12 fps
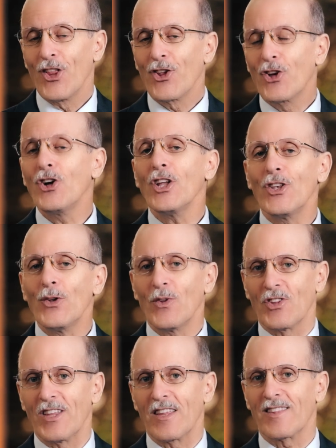The good
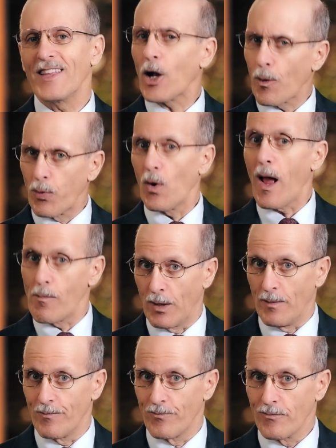news is that our
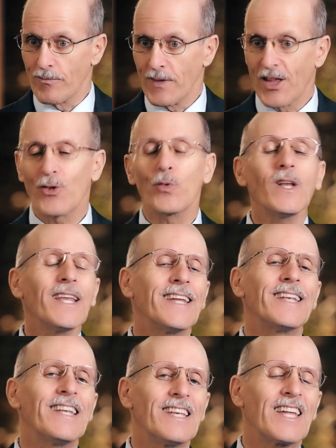problem is really
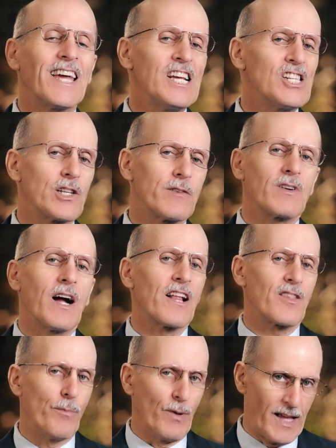an indication of
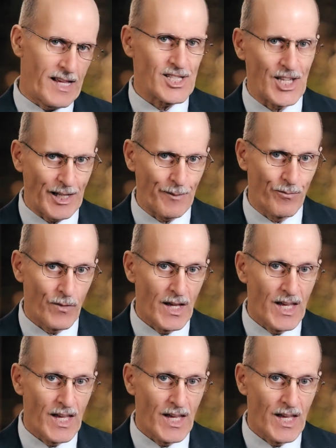God's blessing.